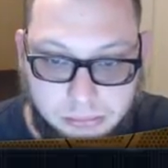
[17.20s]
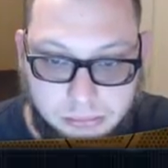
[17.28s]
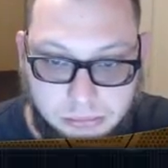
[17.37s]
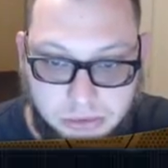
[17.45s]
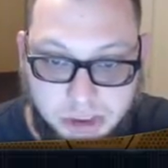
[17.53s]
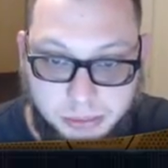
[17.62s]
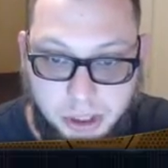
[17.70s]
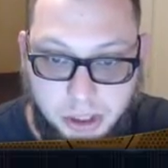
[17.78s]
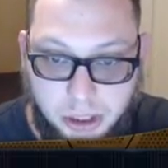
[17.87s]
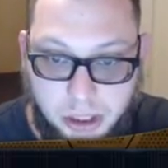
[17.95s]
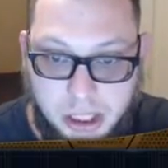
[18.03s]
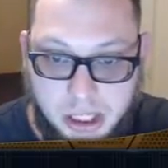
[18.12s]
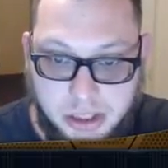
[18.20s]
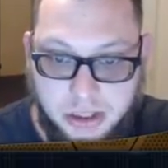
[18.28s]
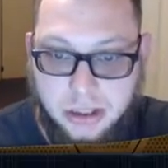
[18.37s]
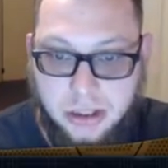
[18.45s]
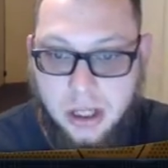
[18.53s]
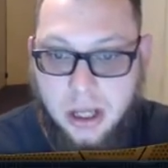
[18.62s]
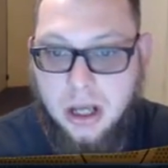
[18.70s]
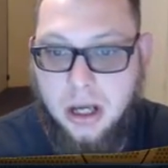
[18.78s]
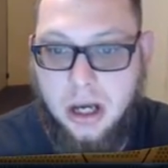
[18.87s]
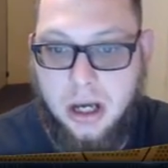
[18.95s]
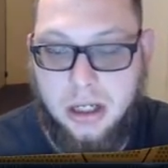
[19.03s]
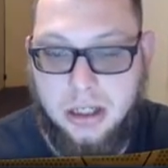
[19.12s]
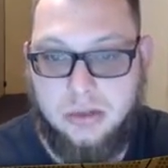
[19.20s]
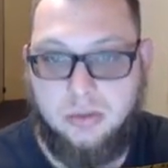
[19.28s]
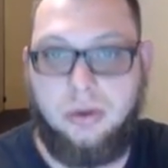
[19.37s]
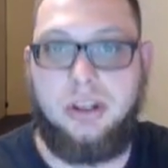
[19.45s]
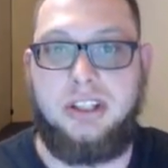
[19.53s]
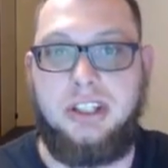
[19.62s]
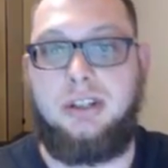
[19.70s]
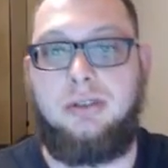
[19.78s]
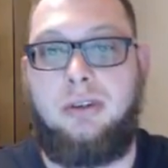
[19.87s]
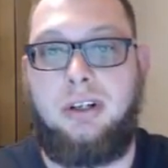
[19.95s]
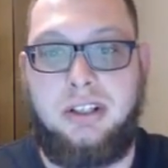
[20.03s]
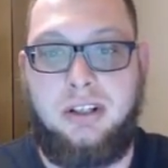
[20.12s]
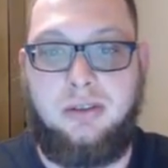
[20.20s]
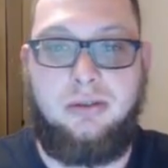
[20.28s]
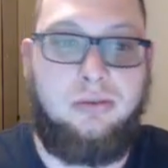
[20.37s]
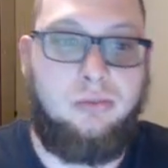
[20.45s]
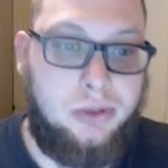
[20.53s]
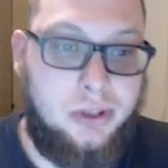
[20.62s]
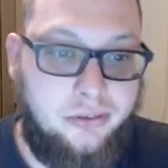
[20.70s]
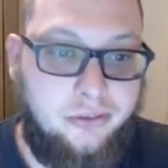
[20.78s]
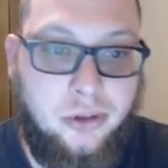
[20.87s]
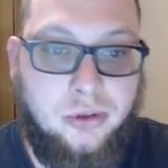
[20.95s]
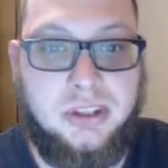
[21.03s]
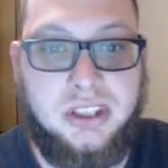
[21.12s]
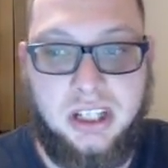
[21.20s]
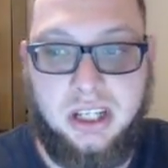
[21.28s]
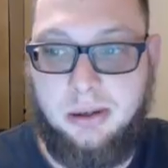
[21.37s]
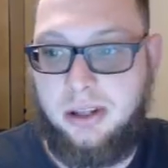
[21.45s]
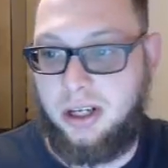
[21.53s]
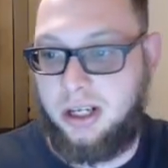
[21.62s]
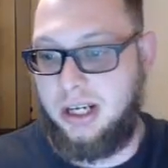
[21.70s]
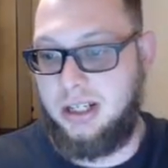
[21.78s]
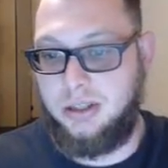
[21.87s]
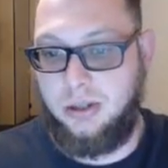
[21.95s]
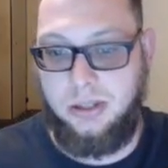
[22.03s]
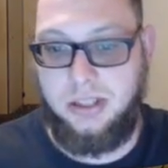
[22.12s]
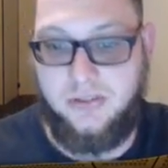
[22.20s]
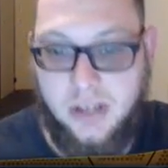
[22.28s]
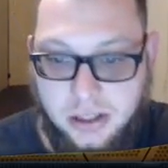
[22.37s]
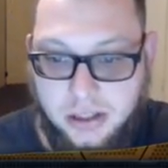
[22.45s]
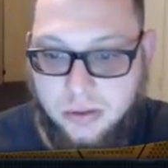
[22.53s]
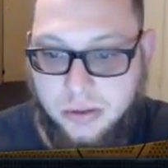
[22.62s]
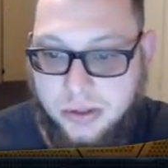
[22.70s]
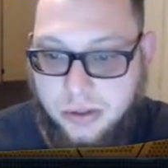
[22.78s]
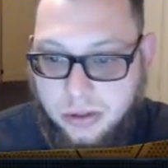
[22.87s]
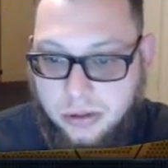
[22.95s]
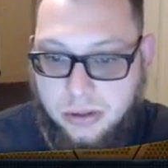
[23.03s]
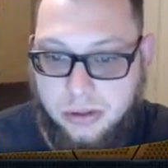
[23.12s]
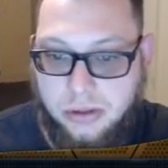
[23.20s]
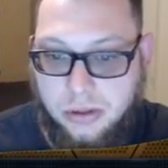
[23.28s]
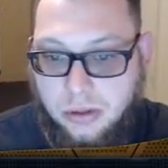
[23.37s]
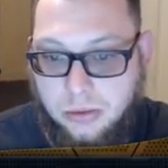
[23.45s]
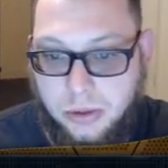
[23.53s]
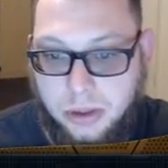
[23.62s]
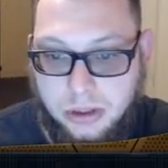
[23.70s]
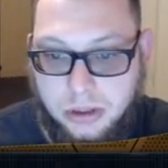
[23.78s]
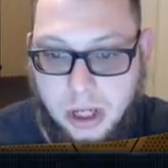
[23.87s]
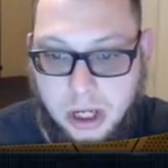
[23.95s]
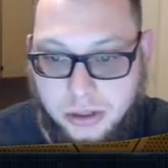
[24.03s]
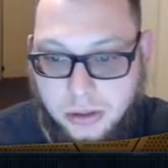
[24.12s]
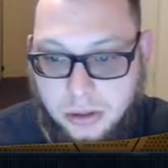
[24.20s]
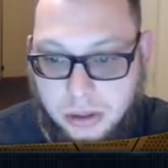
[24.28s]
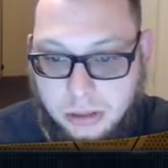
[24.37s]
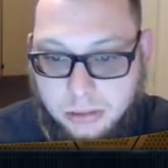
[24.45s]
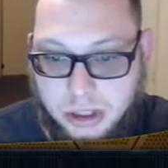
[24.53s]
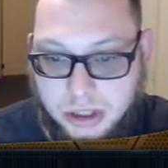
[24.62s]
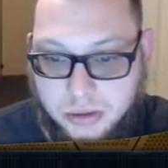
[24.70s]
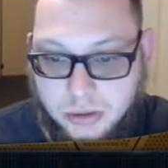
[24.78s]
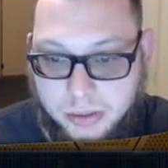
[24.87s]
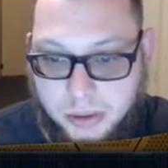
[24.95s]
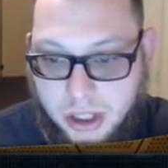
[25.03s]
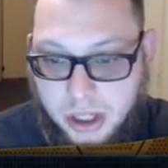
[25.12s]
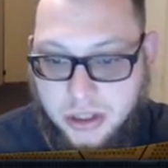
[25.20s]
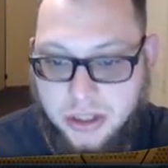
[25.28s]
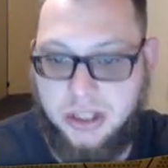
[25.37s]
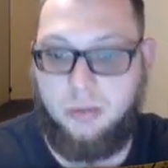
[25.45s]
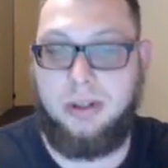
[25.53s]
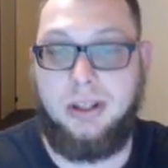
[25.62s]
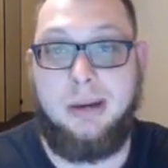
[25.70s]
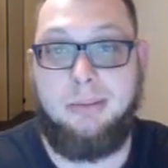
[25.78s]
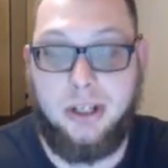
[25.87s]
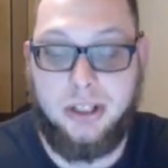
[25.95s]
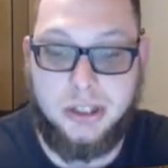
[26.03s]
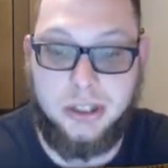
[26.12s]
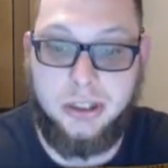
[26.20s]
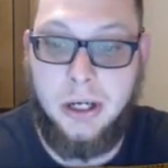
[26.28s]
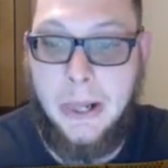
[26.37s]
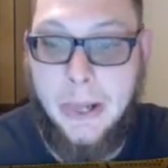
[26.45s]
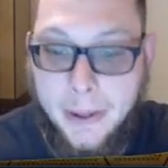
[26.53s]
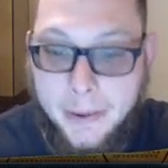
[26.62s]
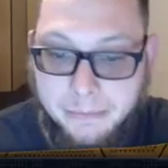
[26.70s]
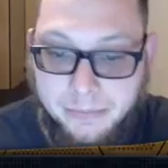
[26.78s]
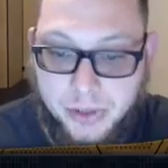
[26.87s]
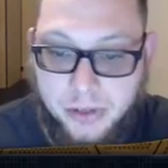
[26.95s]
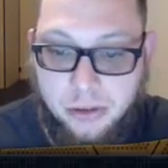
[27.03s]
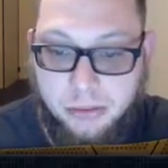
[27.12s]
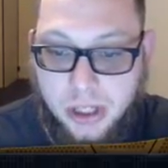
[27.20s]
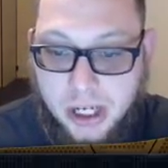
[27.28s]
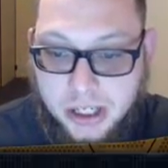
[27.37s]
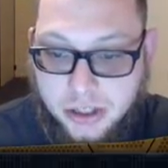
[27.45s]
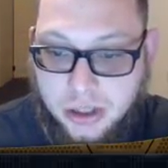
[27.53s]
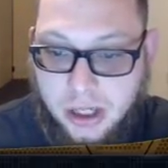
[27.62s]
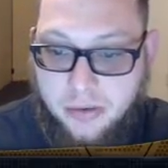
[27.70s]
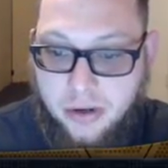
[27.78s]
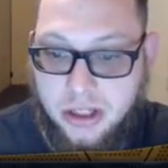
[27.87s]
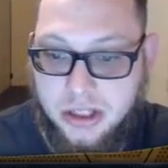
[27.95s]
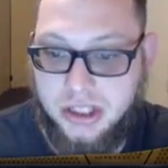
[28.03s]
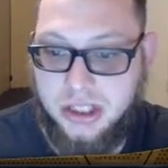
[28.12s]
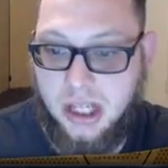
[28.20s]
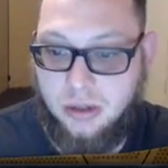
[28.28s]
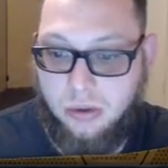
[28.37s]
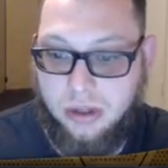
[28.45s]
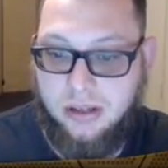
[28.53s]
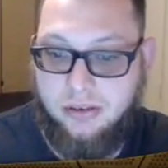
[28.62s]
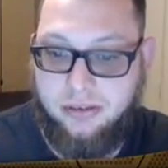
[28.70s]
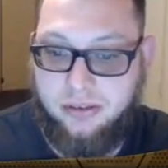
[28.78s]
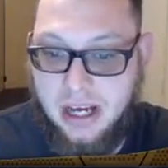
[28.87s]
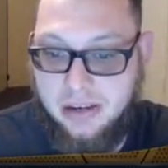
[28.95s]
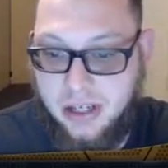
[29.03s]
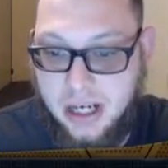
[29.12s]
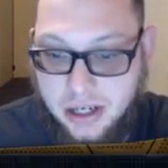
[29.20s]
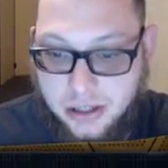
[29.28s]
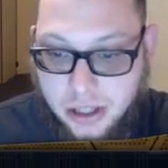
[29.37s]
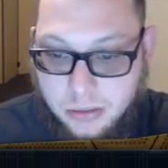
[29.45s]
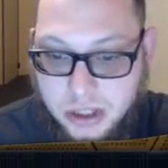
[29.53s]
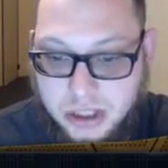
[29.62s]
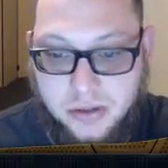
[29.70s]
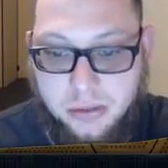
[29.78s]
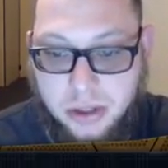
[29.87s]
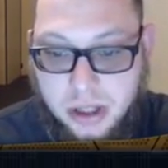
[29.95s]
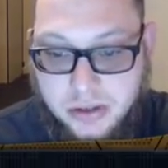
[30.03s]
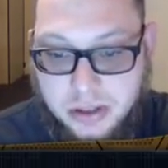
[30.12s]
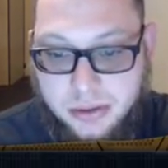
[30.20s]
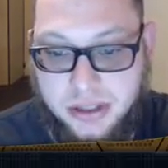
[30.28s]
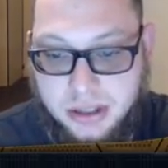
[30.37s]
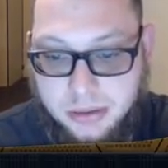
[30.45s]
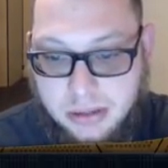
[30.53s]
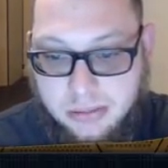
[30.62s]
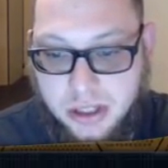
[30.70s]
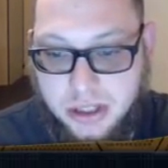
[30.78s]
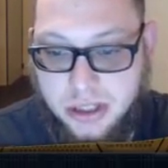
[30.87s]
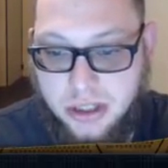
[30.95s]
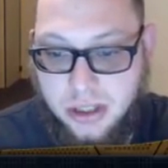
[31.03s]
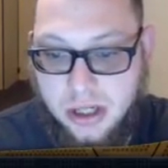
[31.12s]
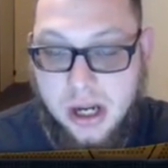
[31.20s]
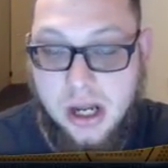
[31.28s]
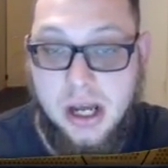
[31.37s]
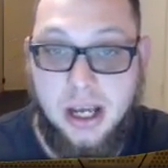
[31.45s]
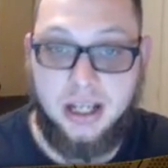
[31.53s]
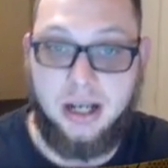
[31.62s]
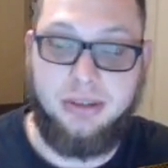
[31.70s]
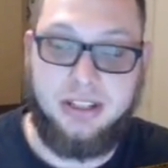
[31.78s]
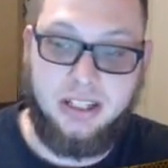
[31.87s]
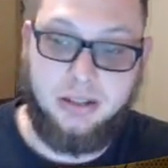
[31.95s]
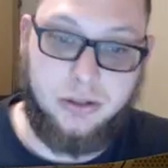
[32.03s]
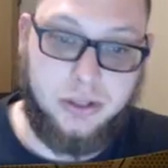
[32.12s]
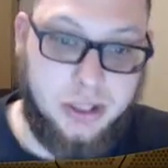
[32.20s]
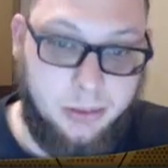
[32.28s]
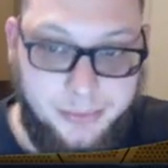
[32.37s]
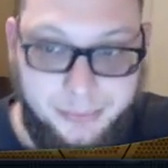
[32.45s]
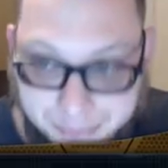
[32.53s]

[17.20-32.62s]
She's pretty good, actually. It's one of the secret rares, one of the few ones that came out that kind of is holding its value. It's two or more non-tuner dark monsters with return each send one light monster from your hand to the graveyard. Select one level 5 or higher dark monster from your graveyard, special summon that monster. It cannot be synchro summoned.